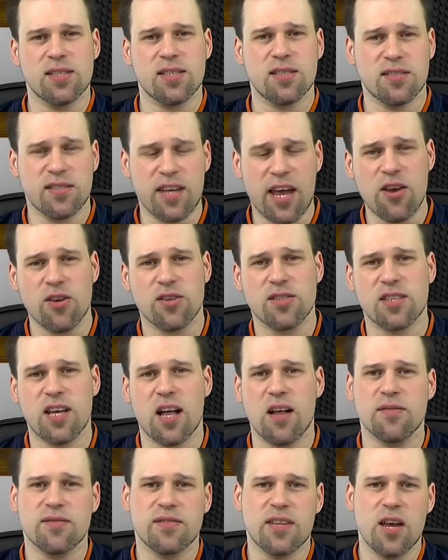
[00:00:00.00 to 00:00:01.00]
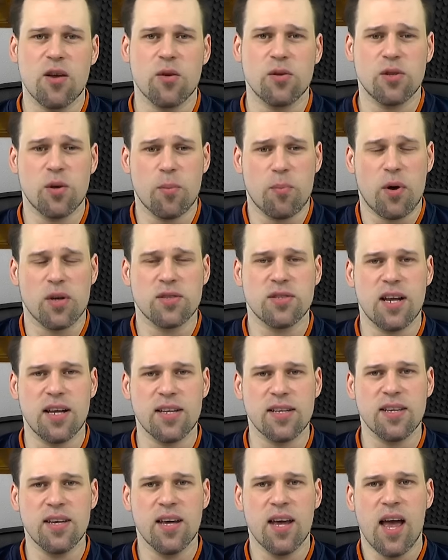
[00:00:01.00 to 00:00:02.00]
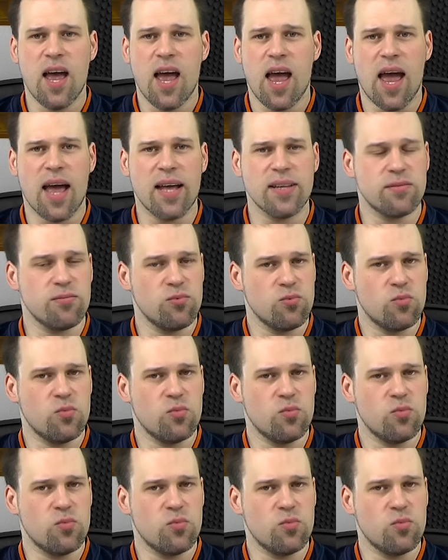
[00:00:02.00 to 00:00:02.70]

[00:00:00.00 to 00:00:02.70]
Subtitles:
stay yourself, stay on your personality. And